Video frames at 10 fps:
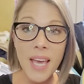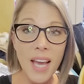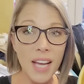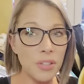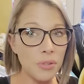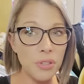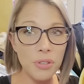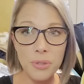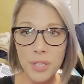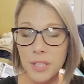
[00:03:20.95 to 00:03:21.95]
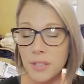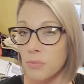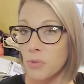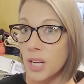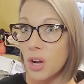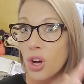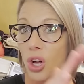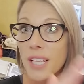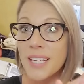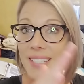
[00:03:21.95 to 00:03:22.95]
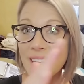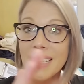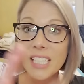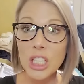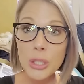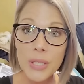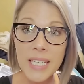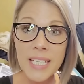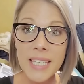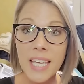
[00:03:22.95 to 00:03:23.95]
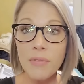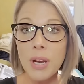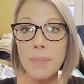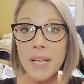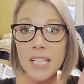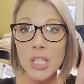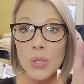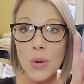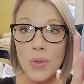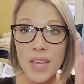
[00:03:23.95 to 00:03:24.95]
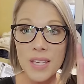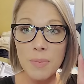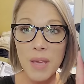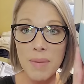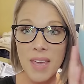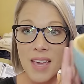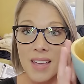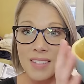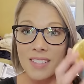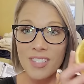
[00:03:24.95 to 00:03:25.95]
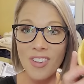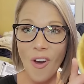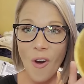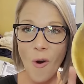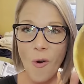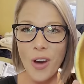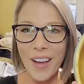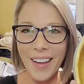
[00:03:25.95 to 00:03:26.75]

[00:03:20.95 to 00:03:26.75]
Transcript: I don't know all, what all is included in the giveaway, but I do know this baby is. So